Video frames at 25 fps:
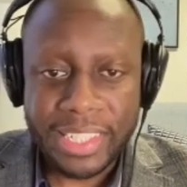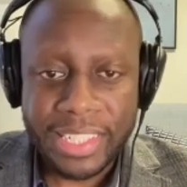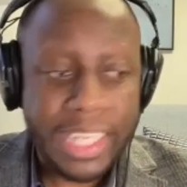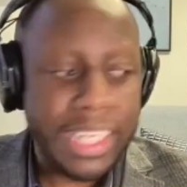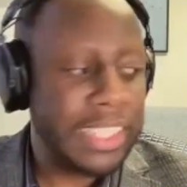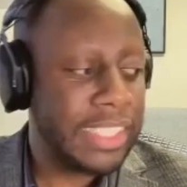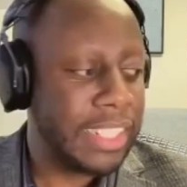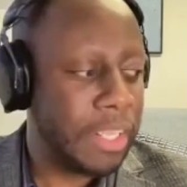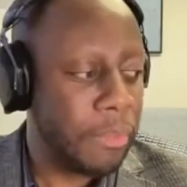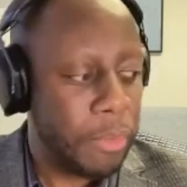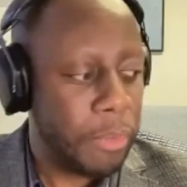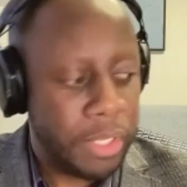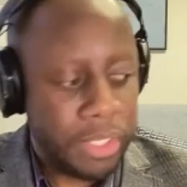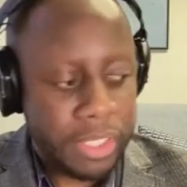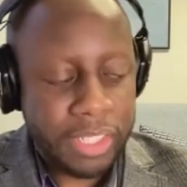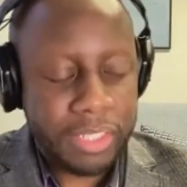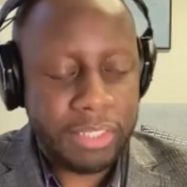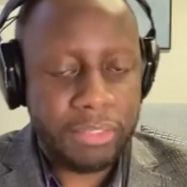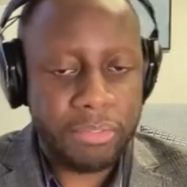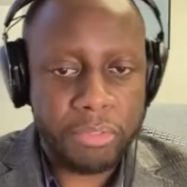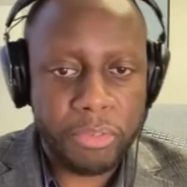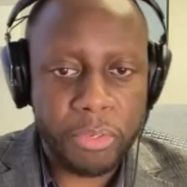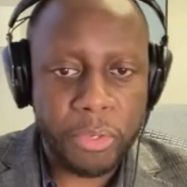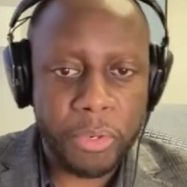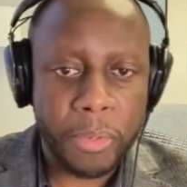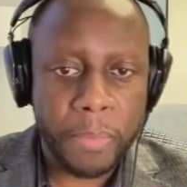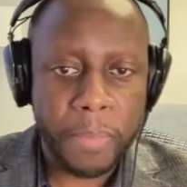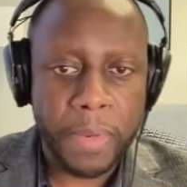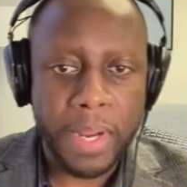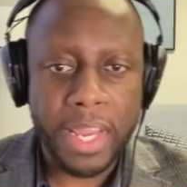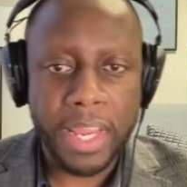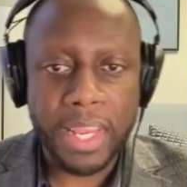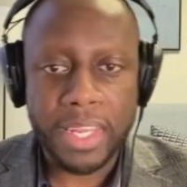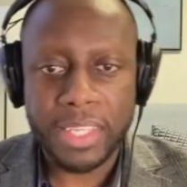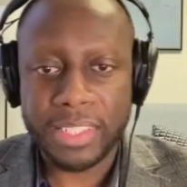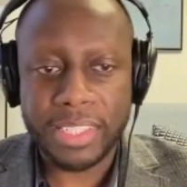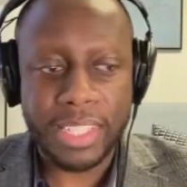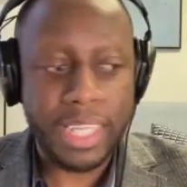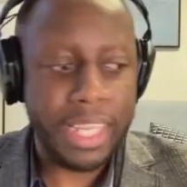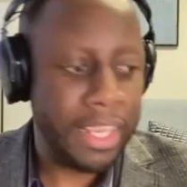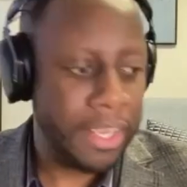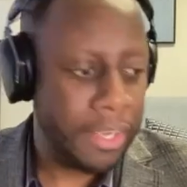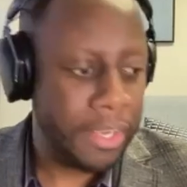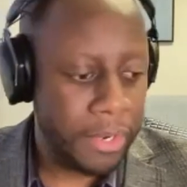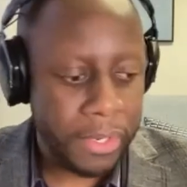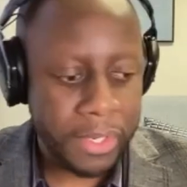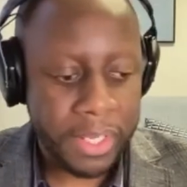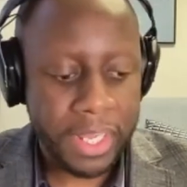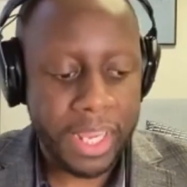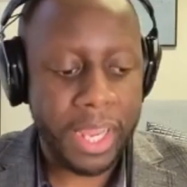things that we just throw away and
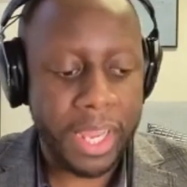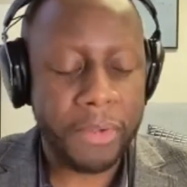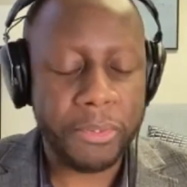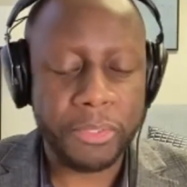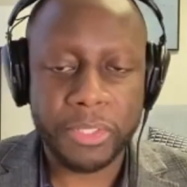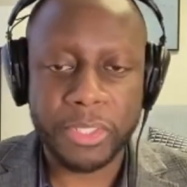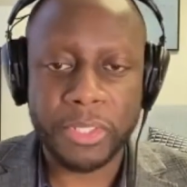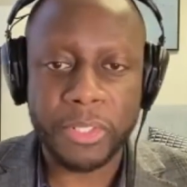say, oh yeah,